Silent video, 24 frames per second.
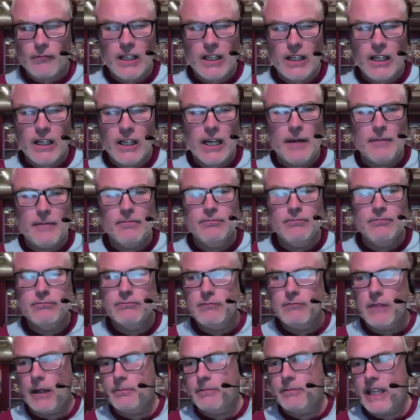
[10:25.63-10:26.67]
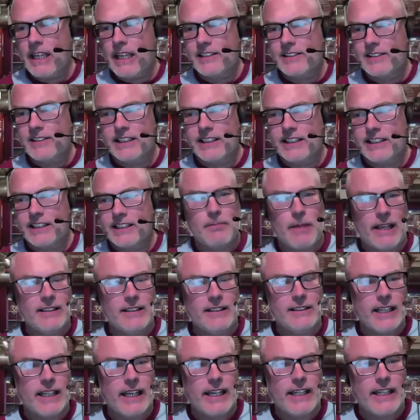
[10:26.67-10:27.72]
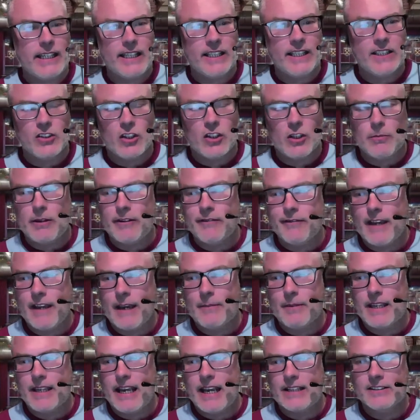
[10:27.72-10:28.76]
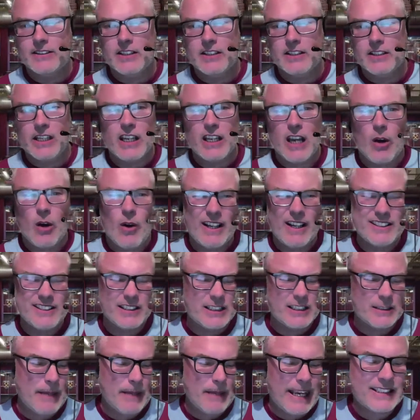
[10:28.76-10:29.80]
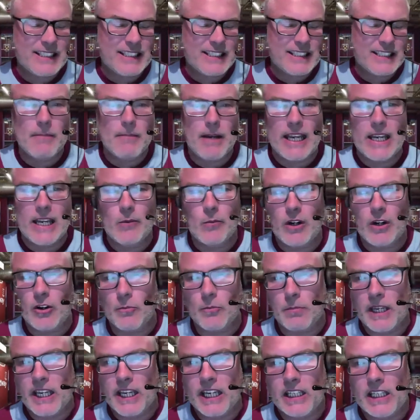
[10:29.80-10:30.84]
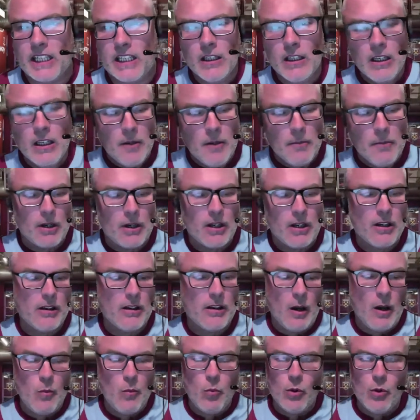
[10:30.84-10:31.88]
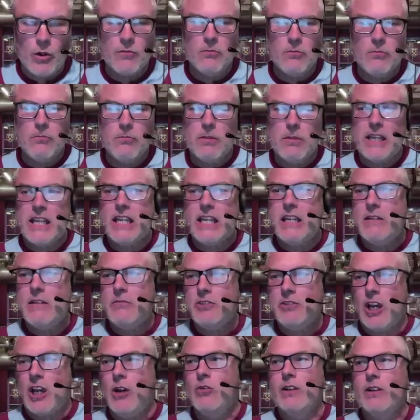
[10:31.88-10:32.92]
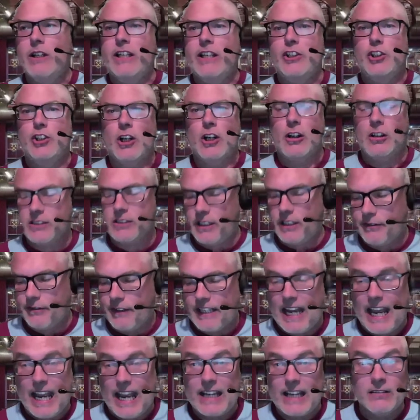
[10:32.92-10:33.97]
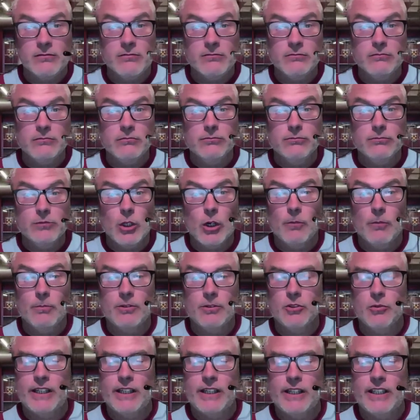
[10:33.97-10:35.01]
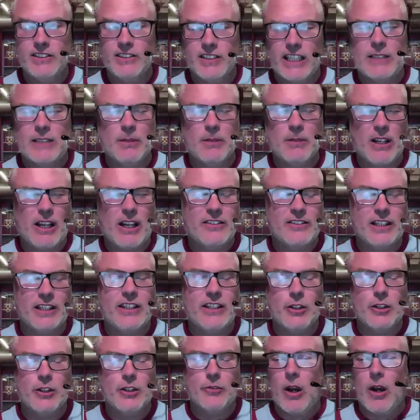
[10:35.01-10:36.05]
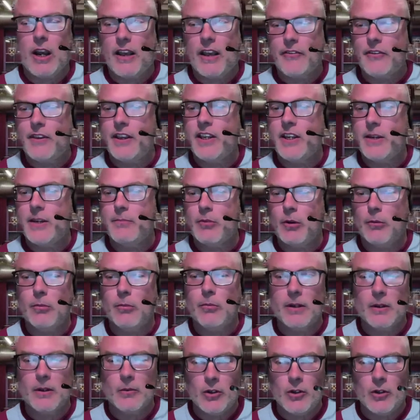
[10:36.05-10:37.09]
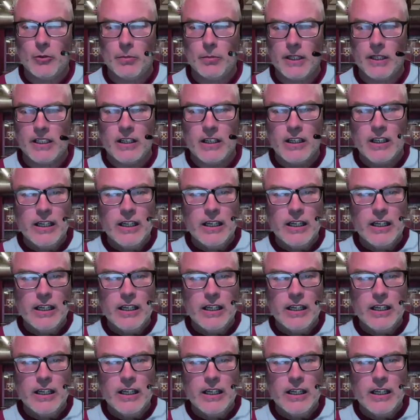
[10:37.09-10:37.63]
I'm guessing that's Ben saying it's going to be Fabianski in goal. I suspect it may well be, but I wouldn't be totally shocked if Anang got between the sticks. But I think you're right. I think it probably will be.